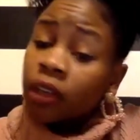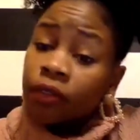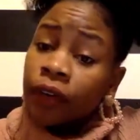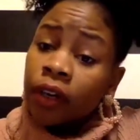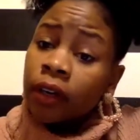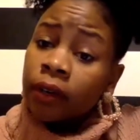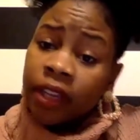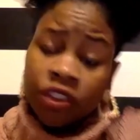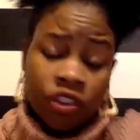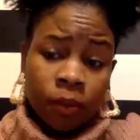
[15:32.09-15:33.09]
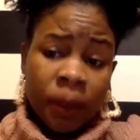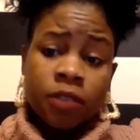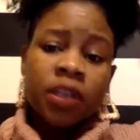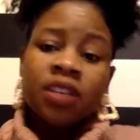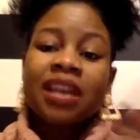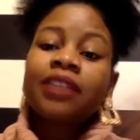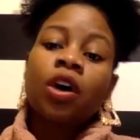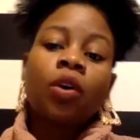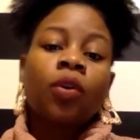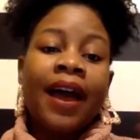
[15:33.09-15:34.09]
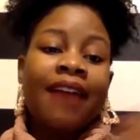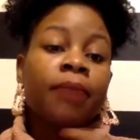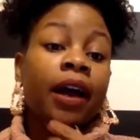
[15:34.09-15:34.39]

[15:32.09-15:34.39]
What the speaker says: for kitchen space, because I don't have my